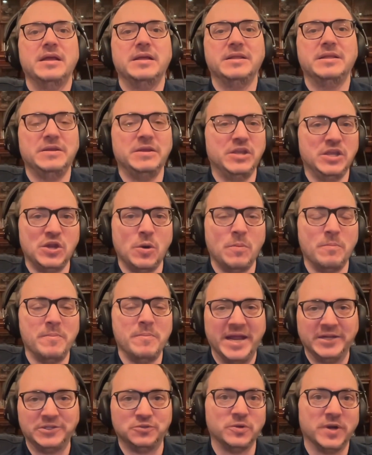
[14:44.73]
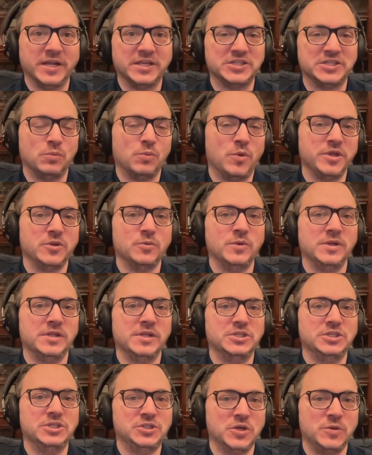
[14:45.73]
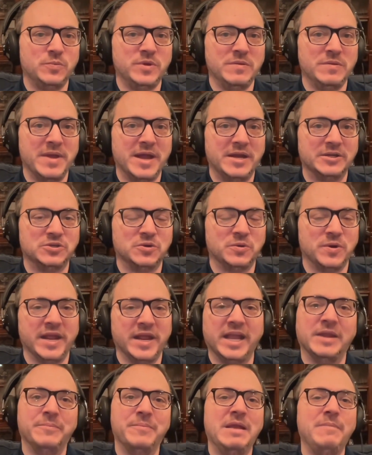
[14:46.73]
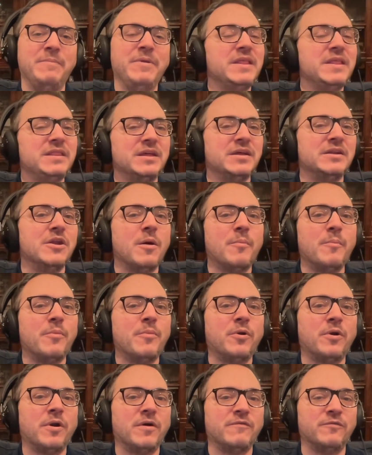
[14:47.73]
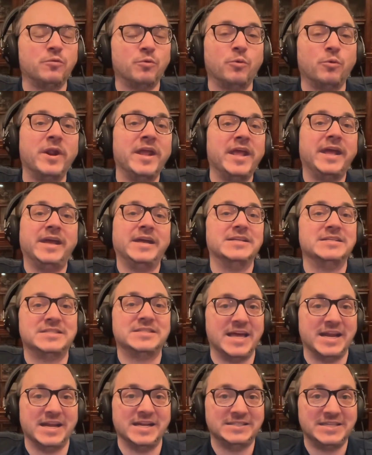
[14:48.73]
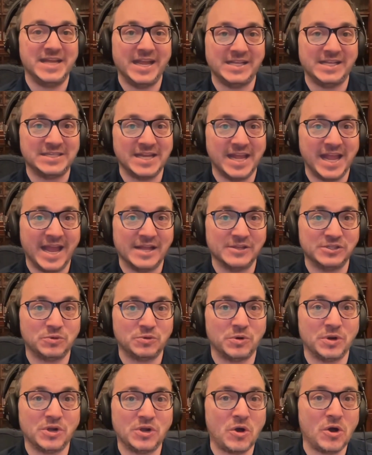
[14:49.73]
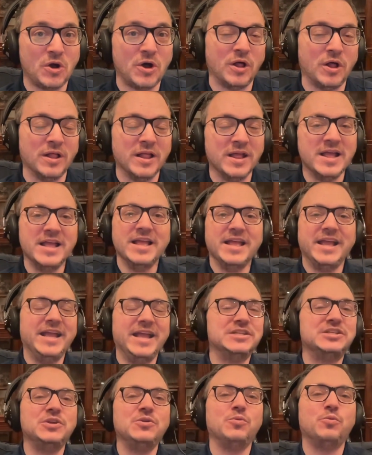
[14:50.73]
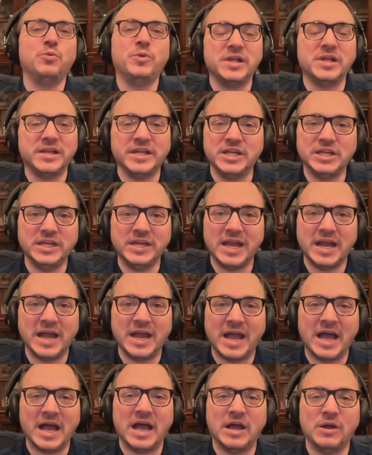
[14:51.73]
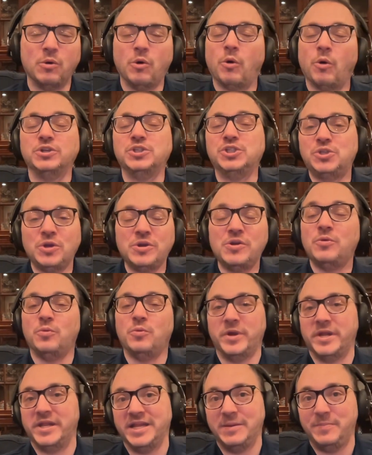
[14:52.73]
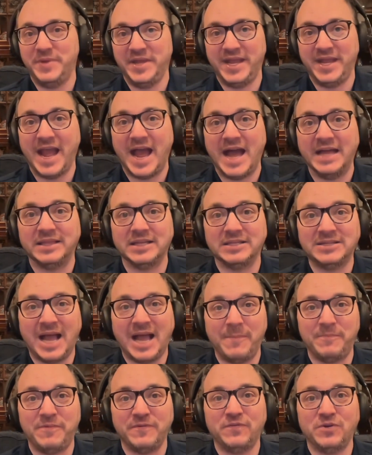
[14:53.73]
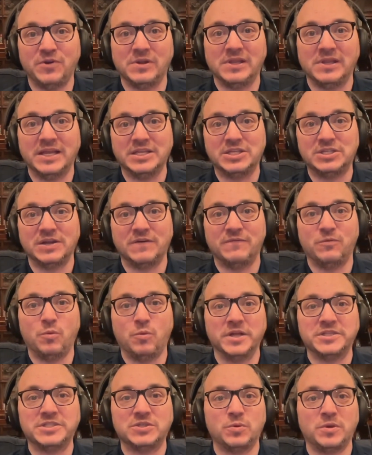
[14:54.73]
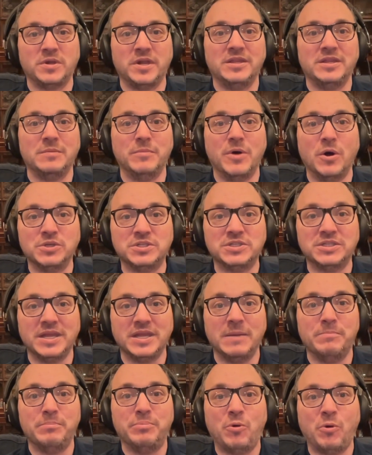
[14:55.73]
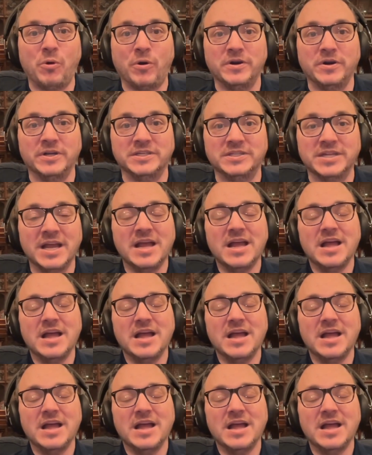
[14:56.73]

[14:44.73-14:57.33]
metrics and what you really should be measuring, and maybe the number of rings that it takes to answer a call isn't really or shouldn't really be at the top of your list of what's really the most important